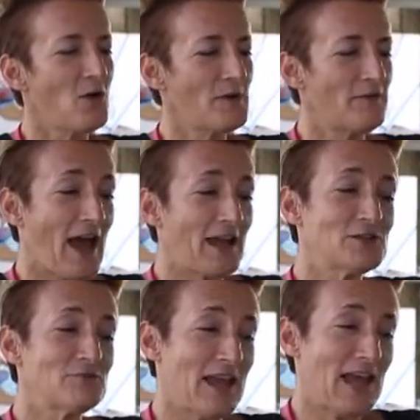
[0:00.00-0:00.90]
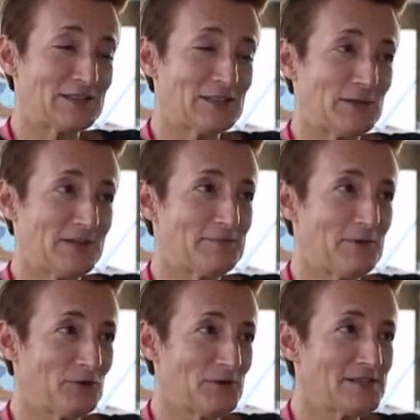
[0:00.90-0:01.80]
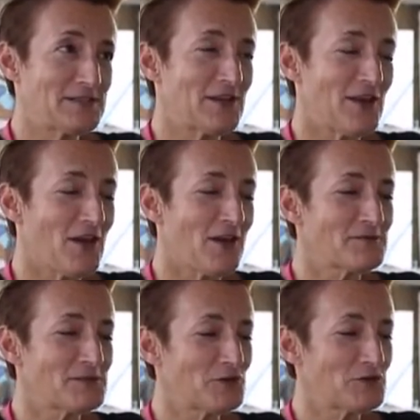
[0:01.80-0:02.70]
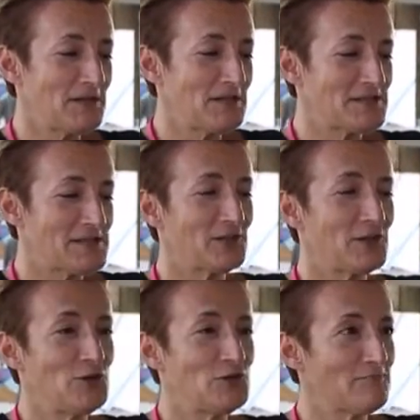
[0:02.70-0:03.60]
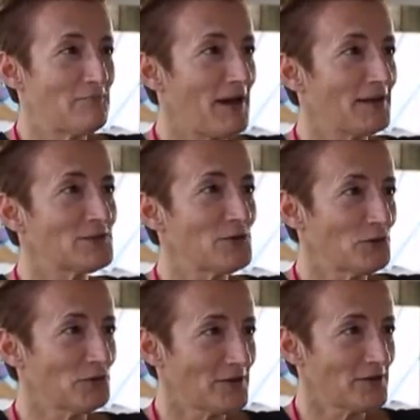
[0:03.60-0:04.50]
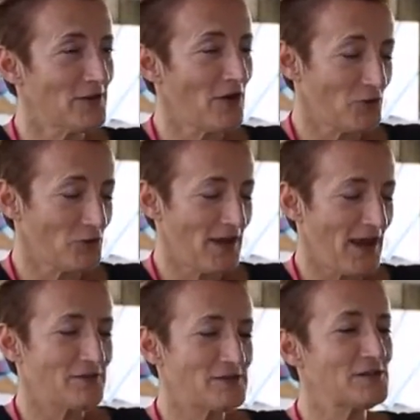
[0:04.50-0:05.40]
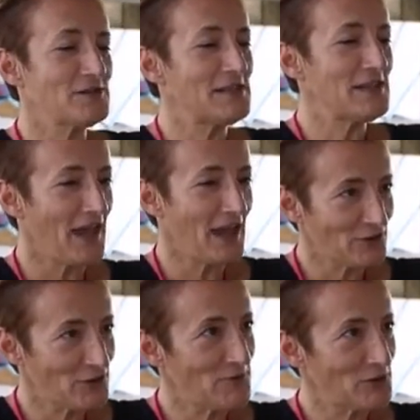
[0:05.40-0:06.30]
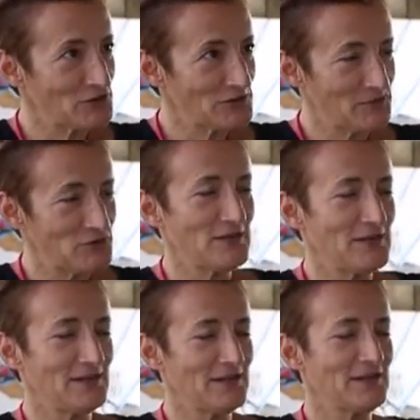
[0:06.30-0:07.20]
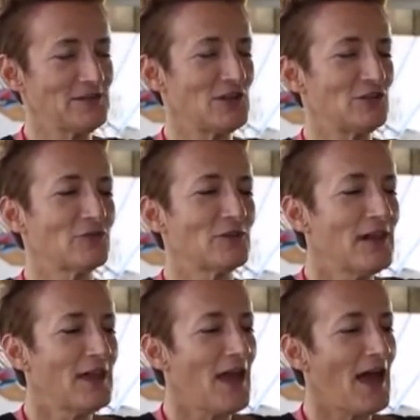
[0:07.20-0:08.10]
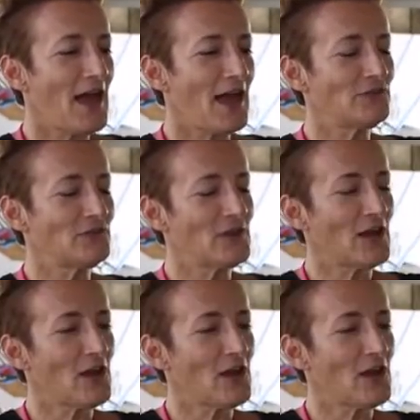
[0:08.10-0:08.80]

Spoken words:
We've had to react to it, to be honest. Social media has had a huge impact on advertising and commercial imagery in general, and